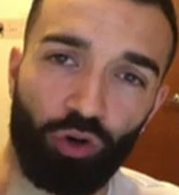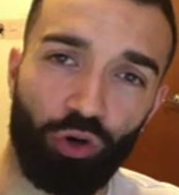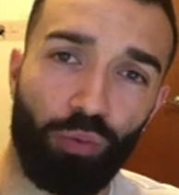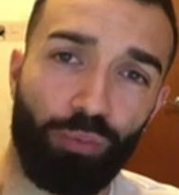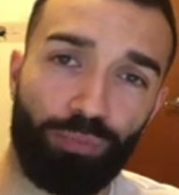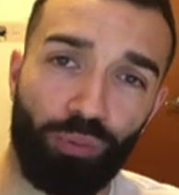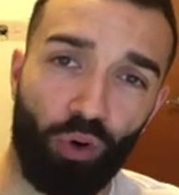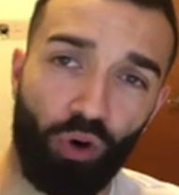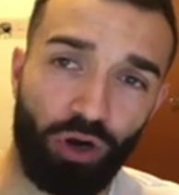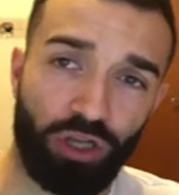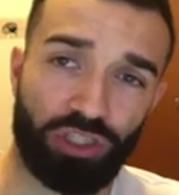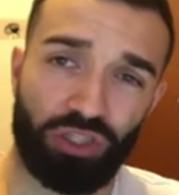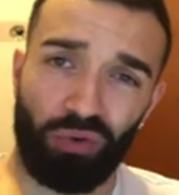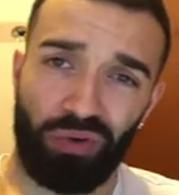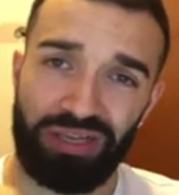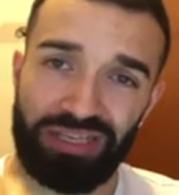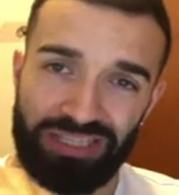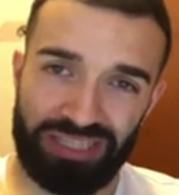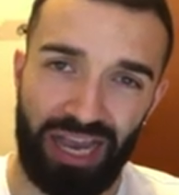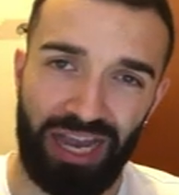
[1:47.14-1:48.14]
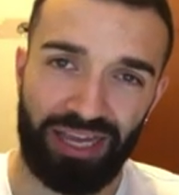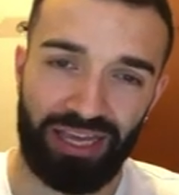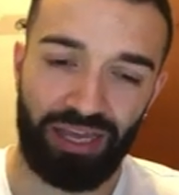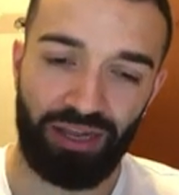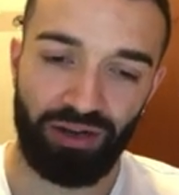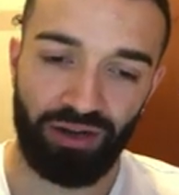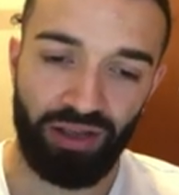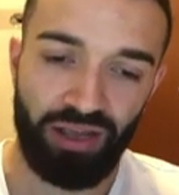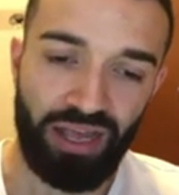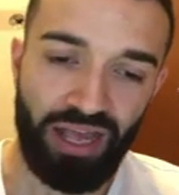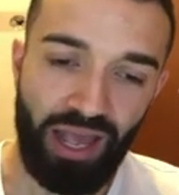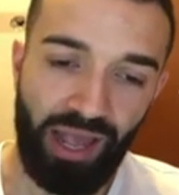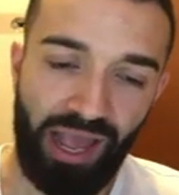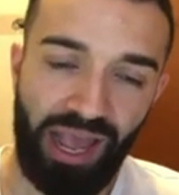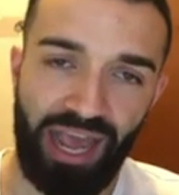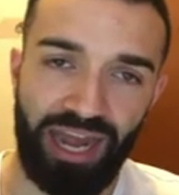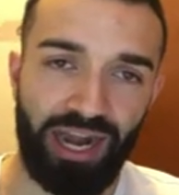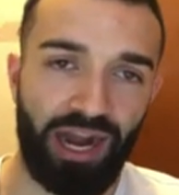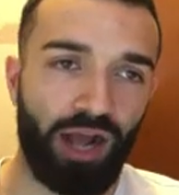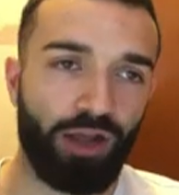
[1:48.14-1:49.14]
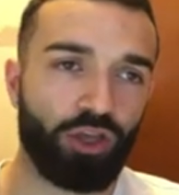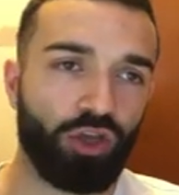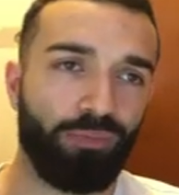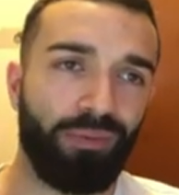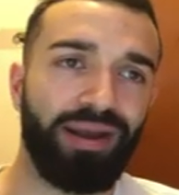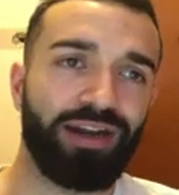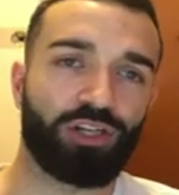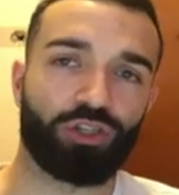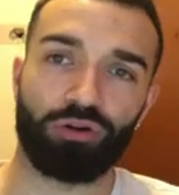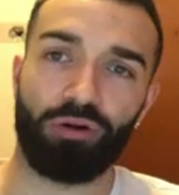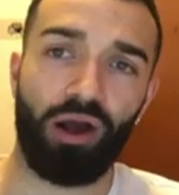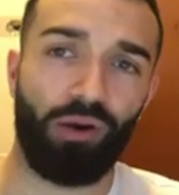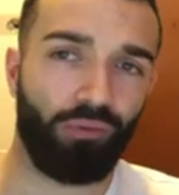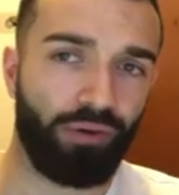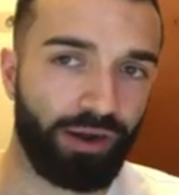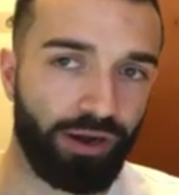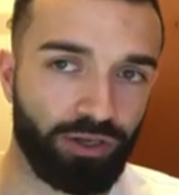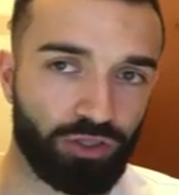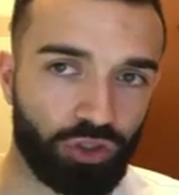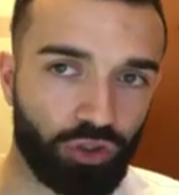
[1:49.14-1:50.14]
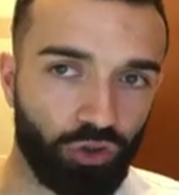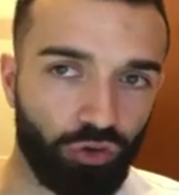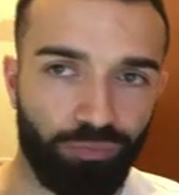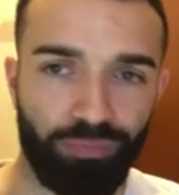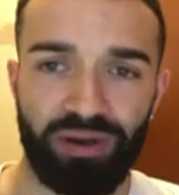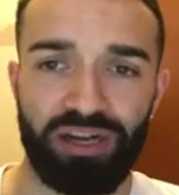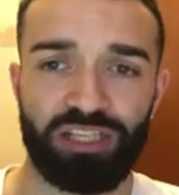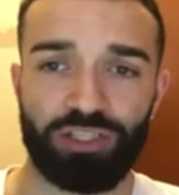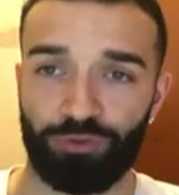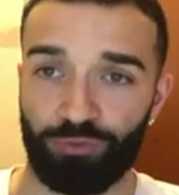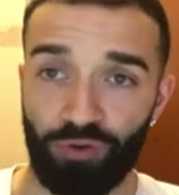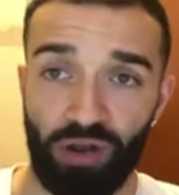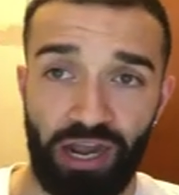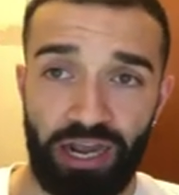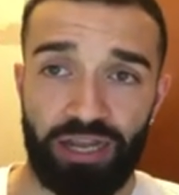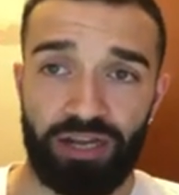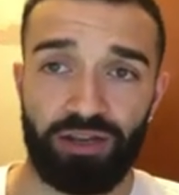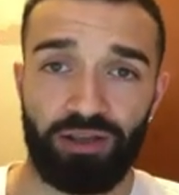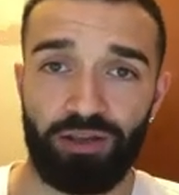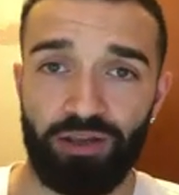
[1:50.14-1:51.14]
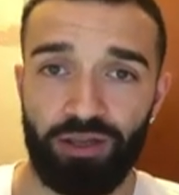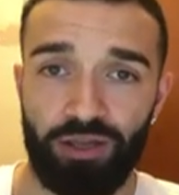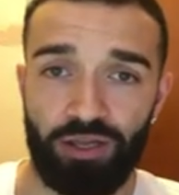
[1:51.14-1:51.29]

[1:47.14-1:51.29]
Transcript: through boards going second. And you might draw one or two, but it's fine.